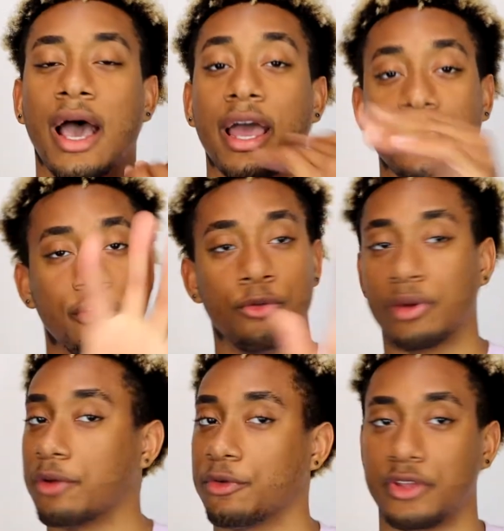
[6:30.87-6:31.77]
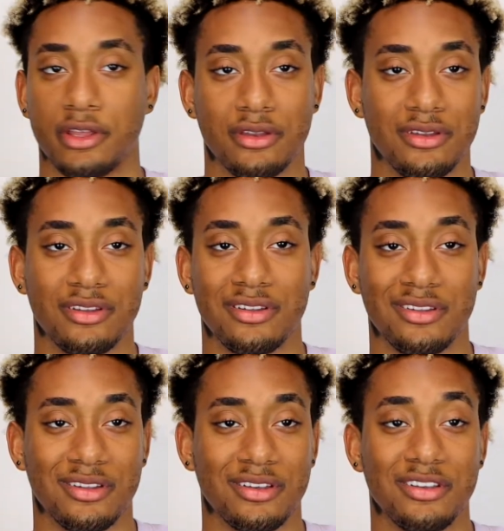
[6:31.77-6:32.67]
I did a new brow routine
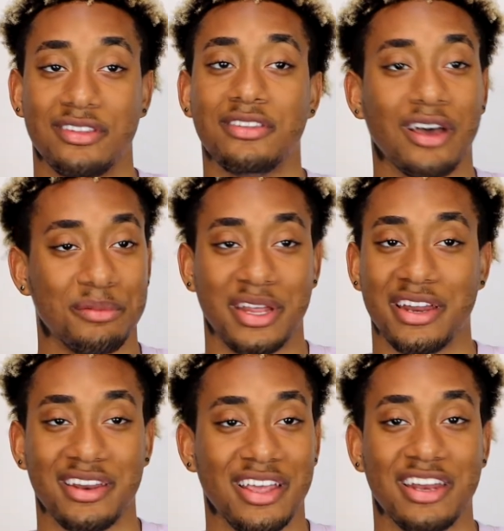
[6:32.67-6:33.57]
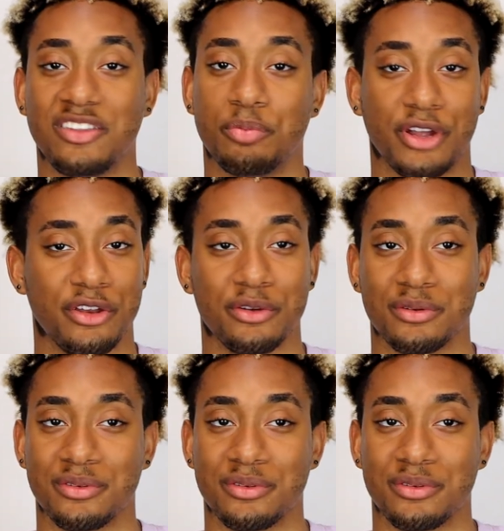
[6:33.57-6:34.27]
because it's updated and it's brand new.